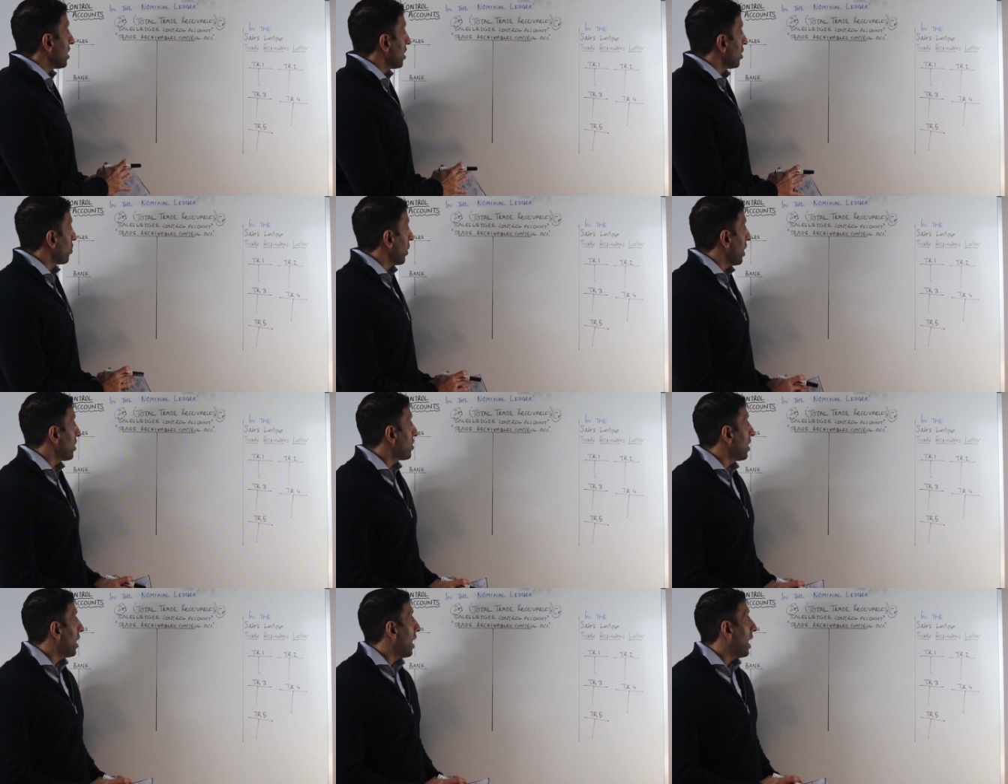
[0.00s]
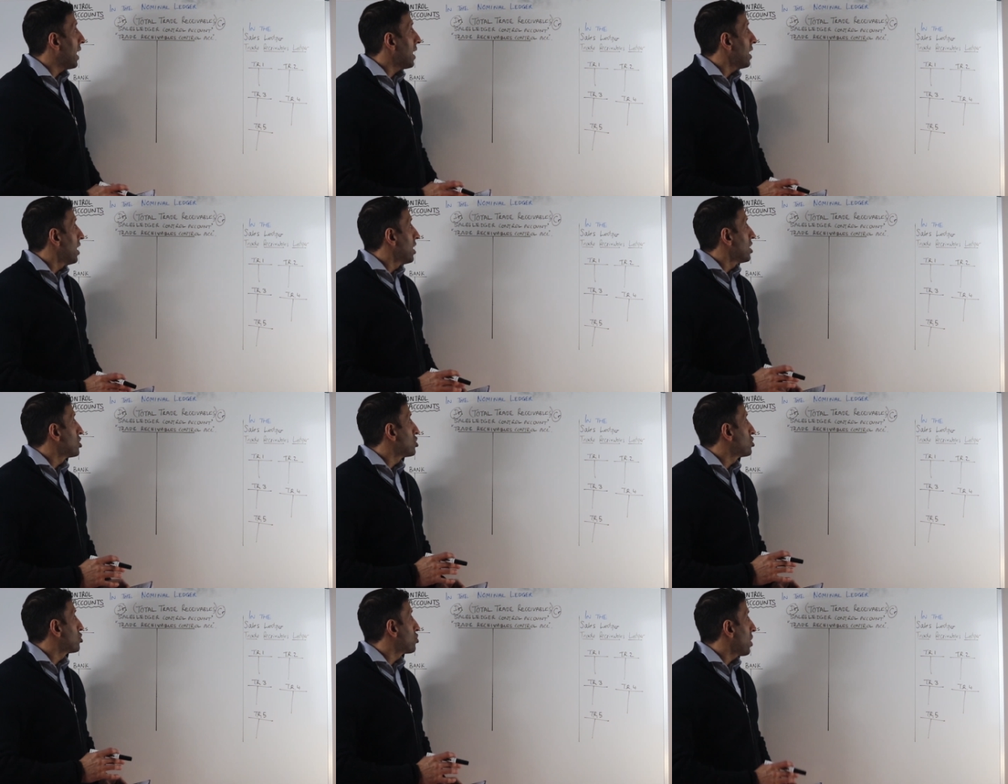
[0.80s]
deal with a
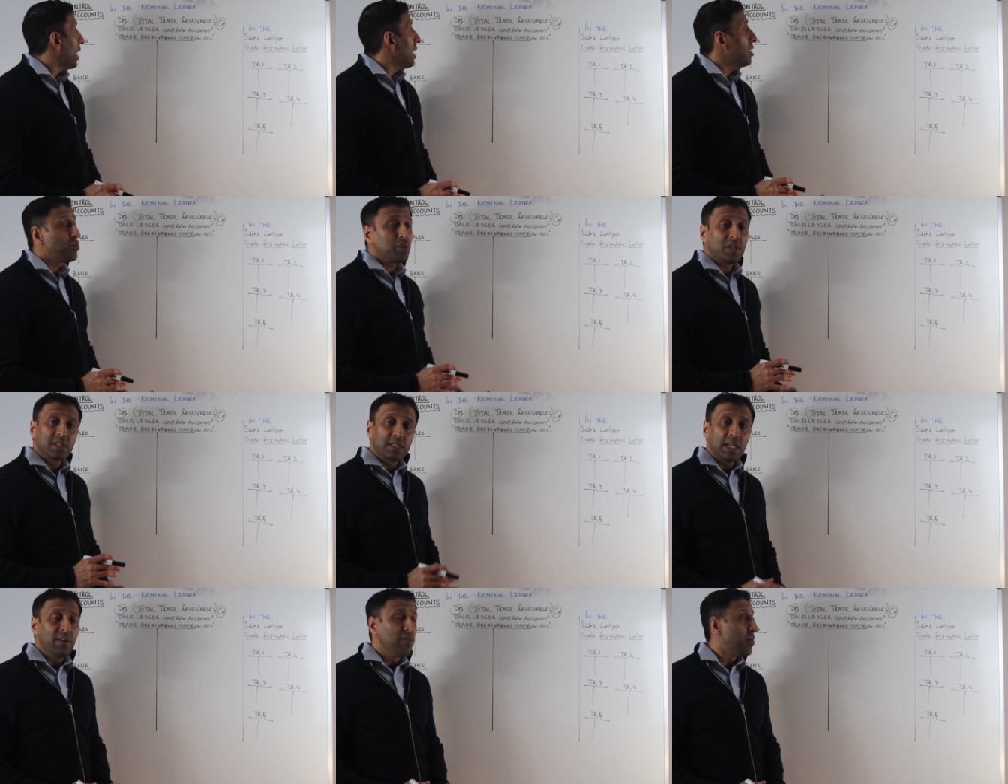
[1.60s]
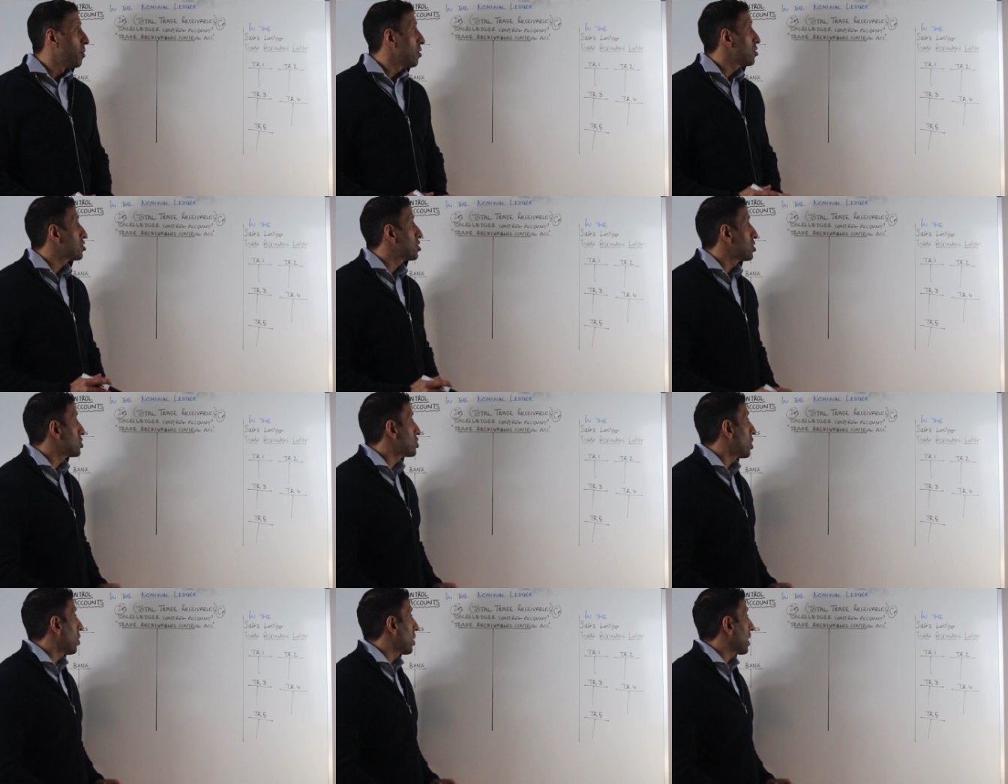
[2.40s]
trade receivables
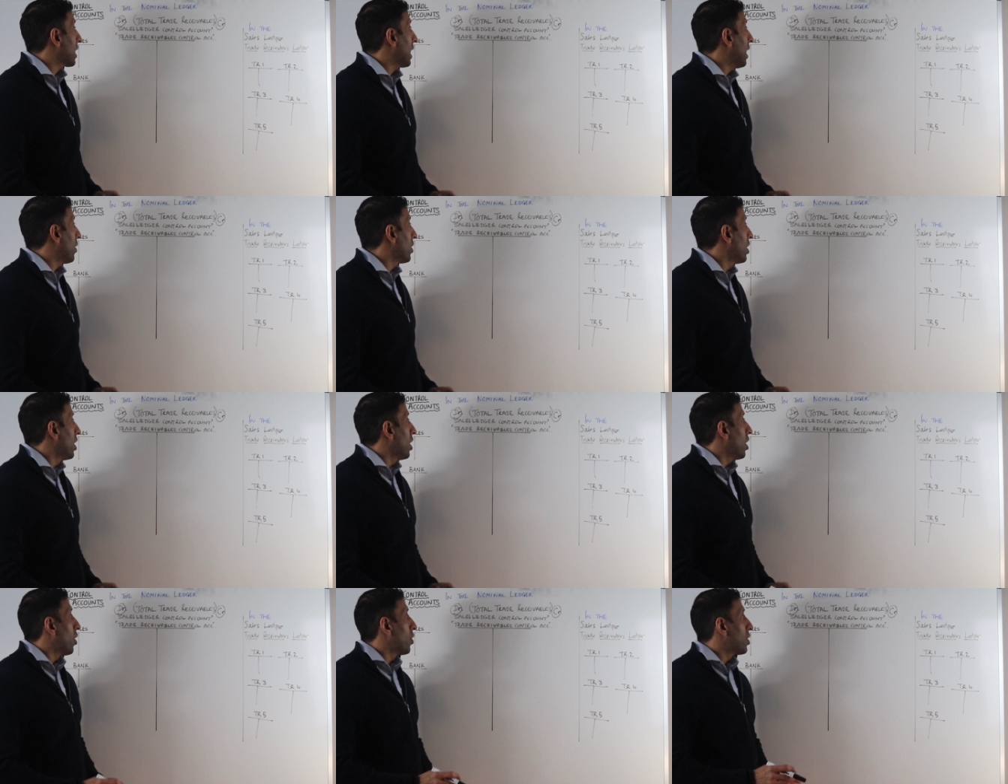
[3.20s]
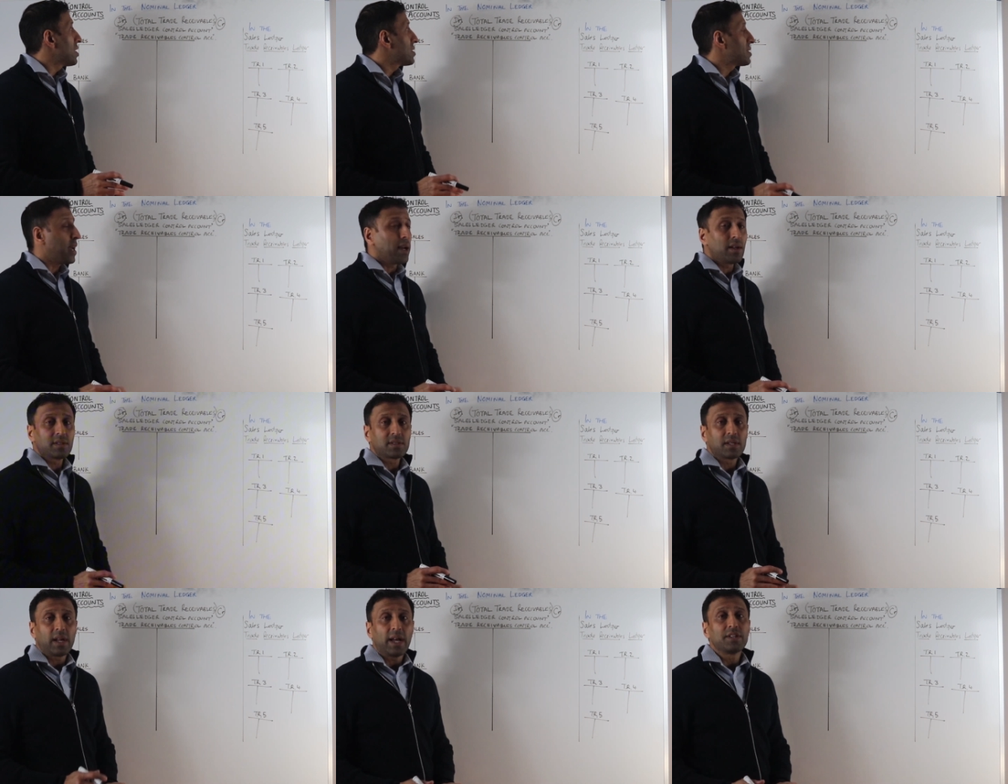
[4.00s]
control account or a
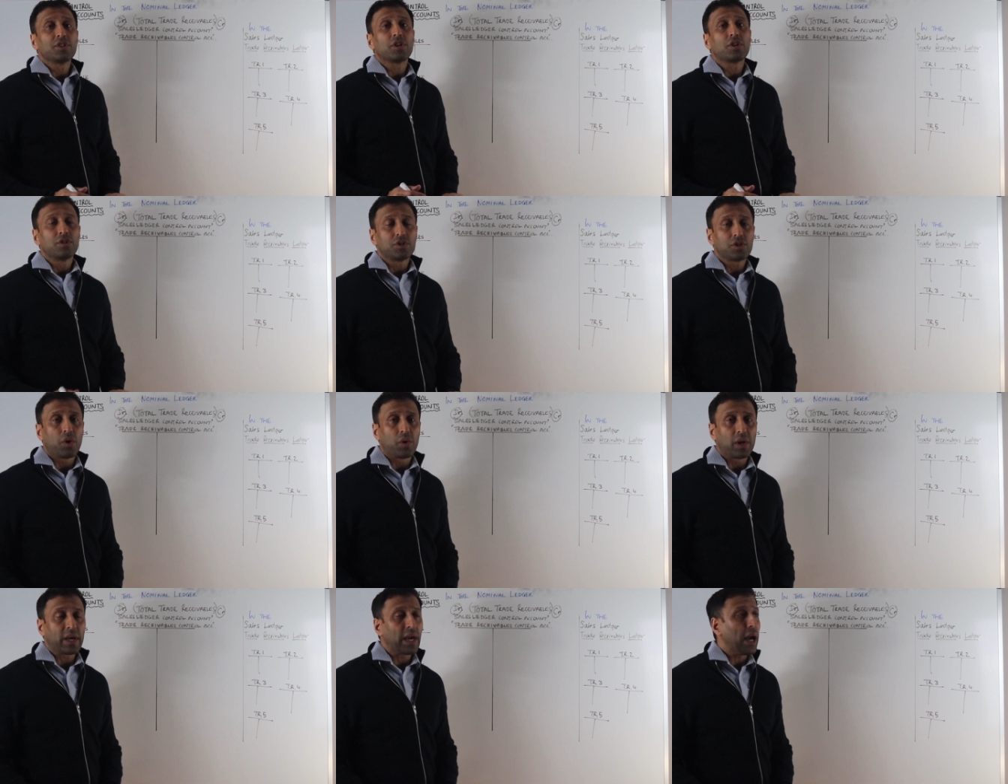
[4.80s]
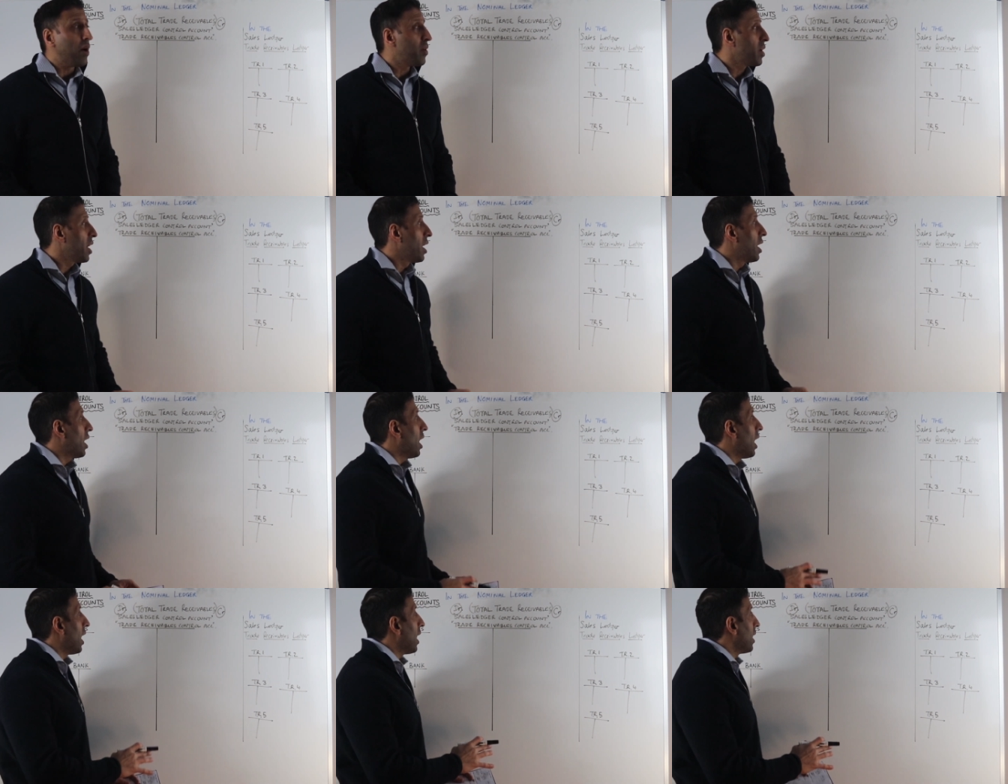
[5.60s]
sales ledger control account,
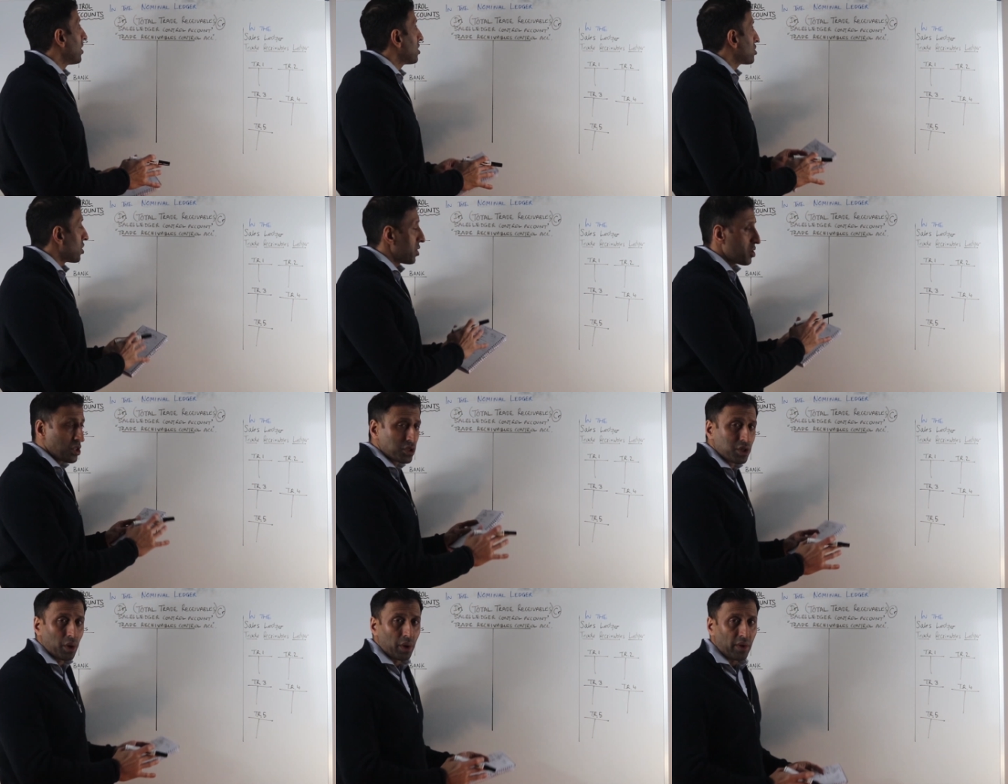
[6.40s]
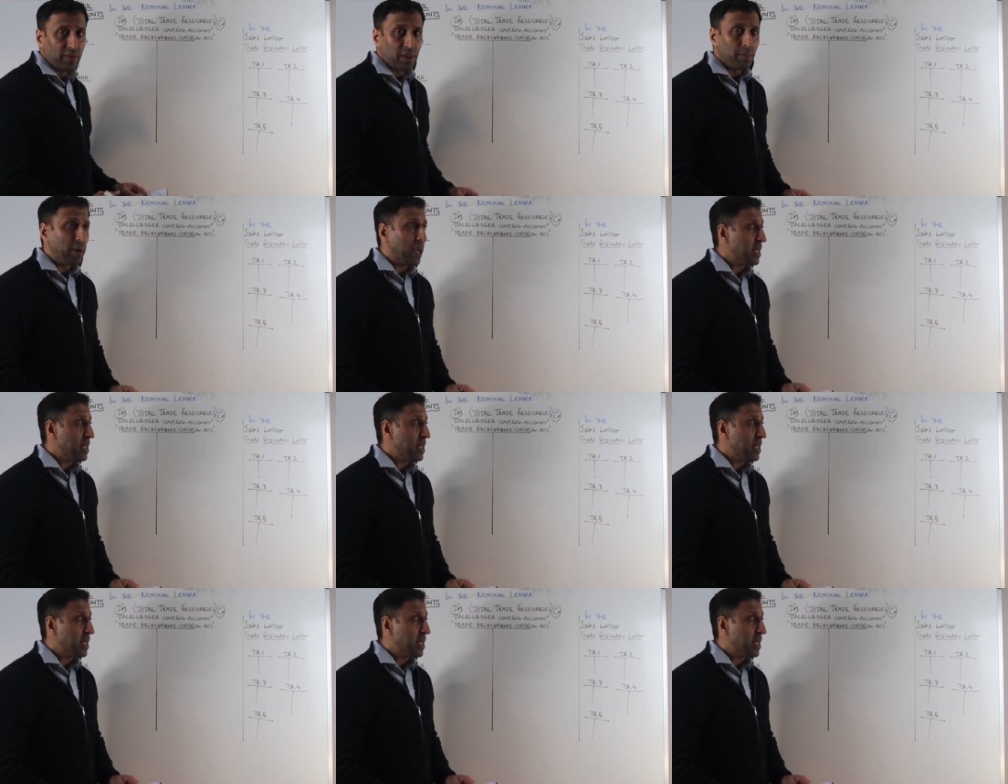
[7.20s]
and sort of just go over the